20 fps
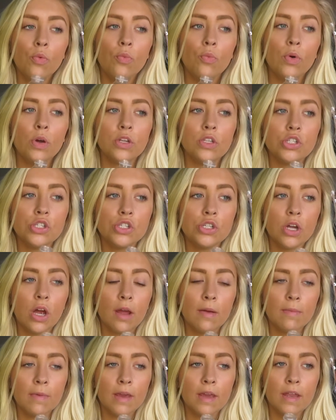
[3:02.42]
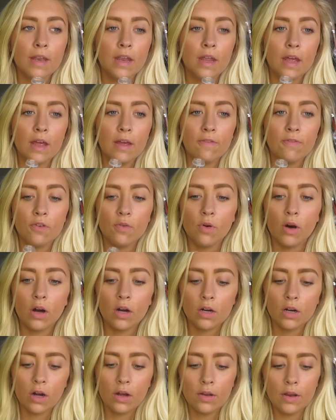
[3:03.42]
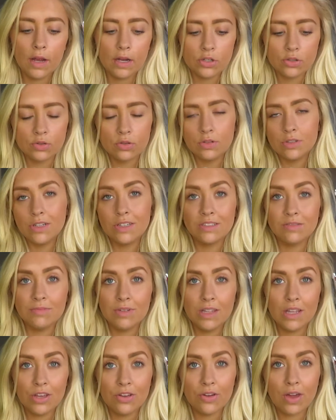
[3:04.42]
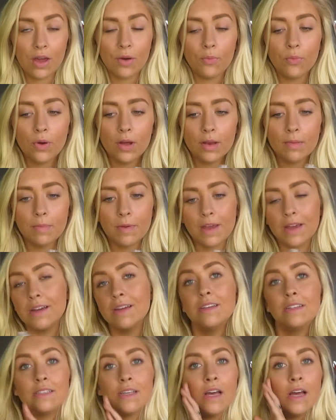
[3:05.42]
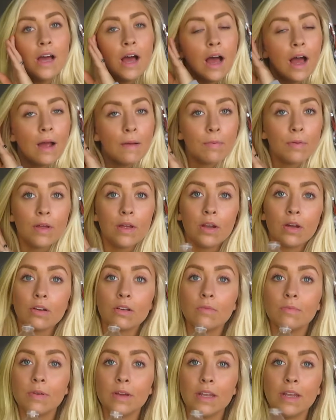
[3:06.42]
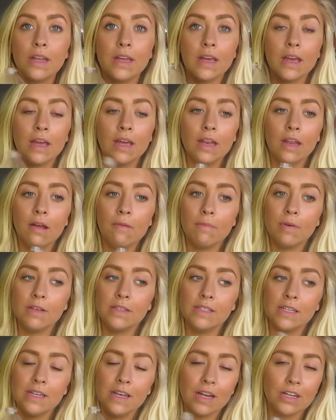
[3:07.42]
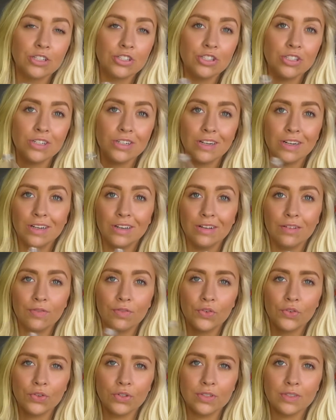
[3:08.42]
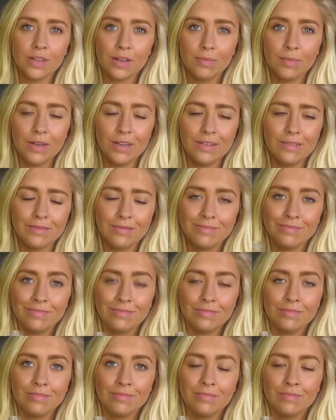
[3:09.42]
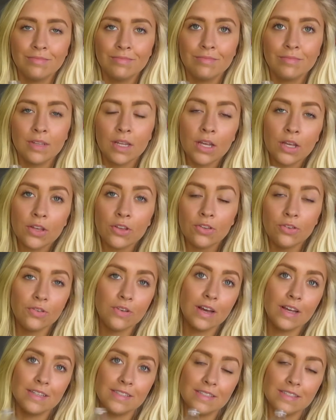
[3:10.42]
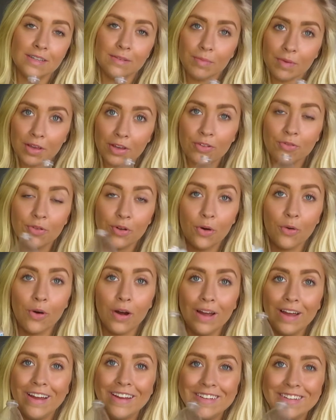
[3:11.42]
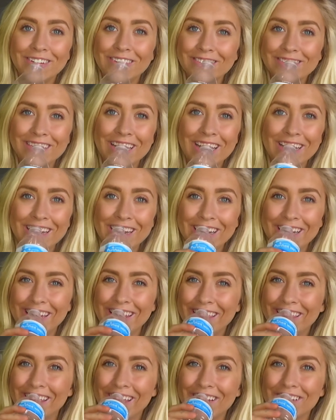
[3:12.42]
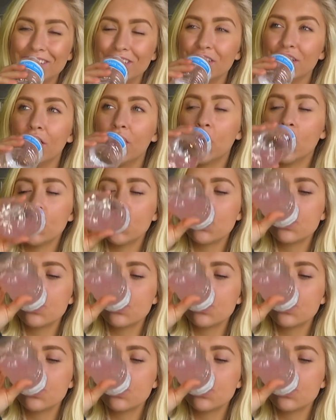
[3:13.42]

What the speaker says: which, I mean, if you are all natural, it doesn't mean that you can't win, because I plan on competing in NPC next year, and of course, I mean, you guys see me, you know I don't take anything, so